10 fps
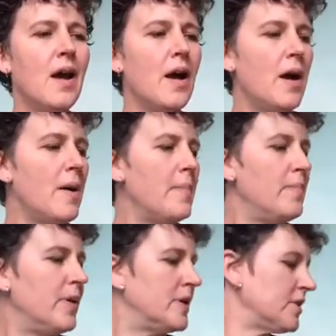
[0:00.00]

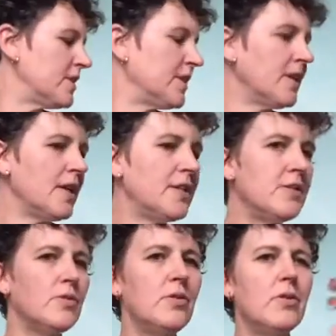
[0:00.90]
But just in case
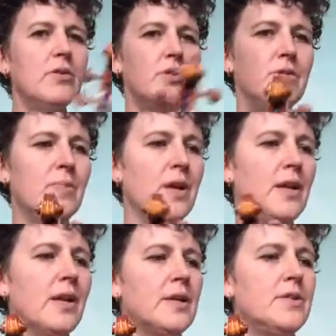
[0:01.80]
you're not, you might
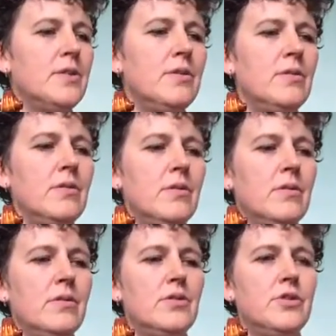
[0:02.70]
like to
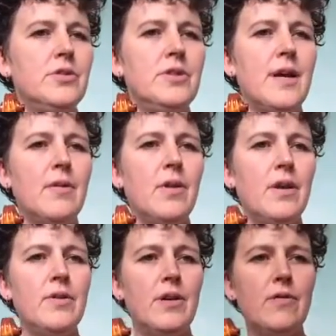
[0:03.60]

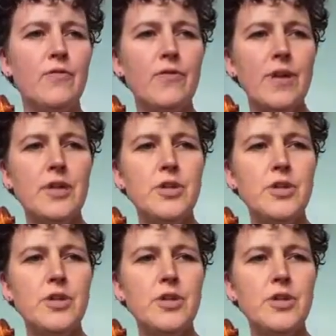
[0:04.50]
download a free